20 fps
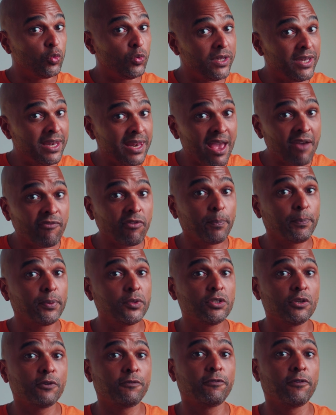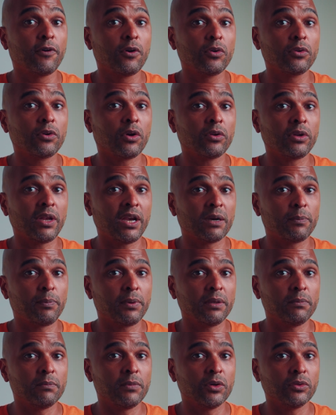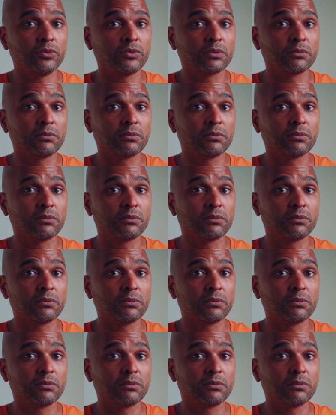never put your phone on airplane mode.